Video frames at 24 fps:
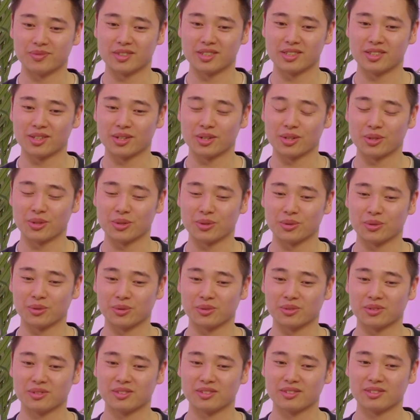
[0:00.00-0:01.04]
So
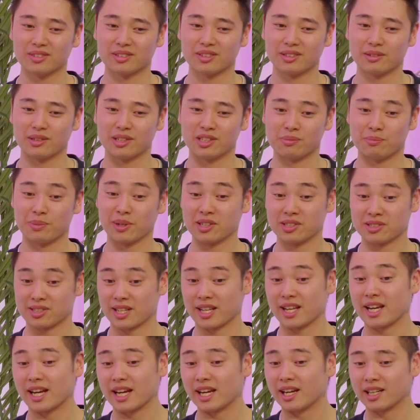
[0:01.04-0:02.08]
it's because of
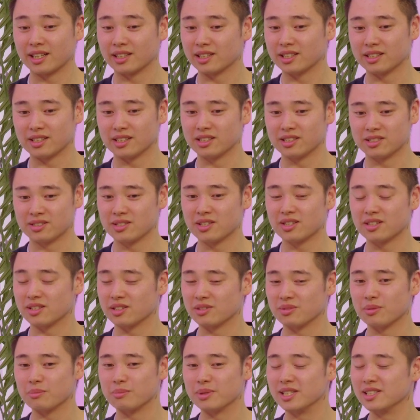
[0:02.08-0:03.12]
that it's turned
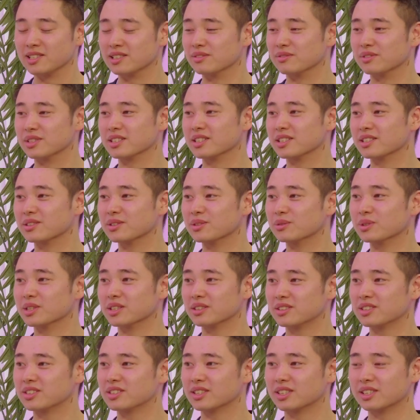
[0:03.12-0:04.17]
into a beast of a deal,
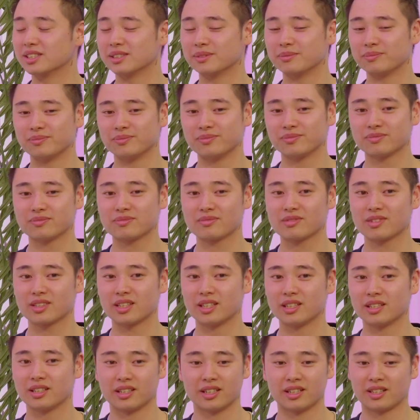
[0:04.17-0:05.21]
which
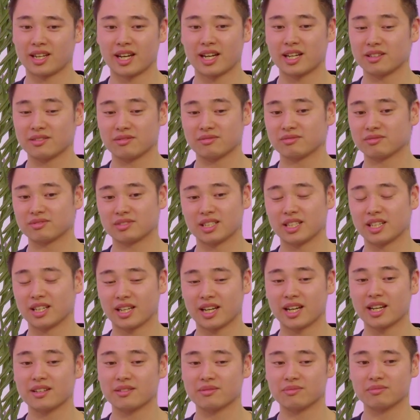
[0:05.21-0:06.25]
it can
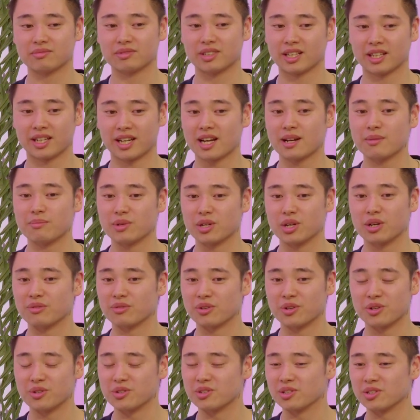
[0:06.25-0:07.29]
be over
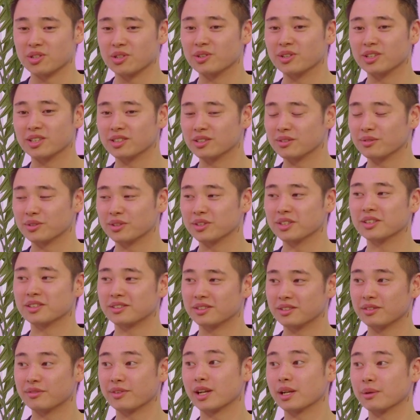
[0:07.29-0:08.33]
100 units if you
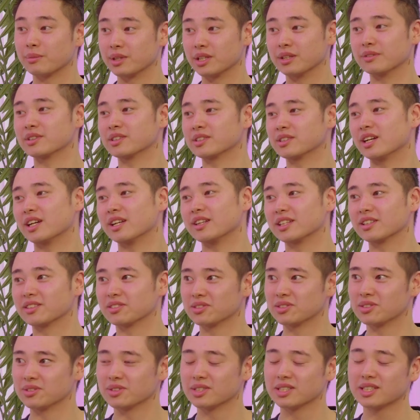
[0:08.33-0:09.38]
did develop the other side
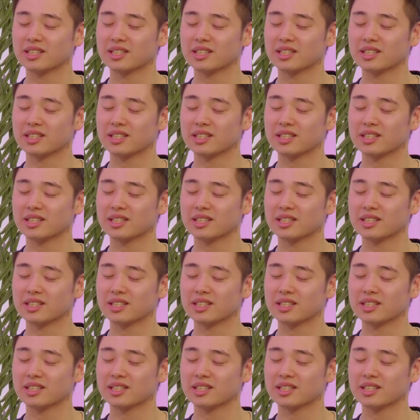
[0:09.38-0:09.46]
next to it.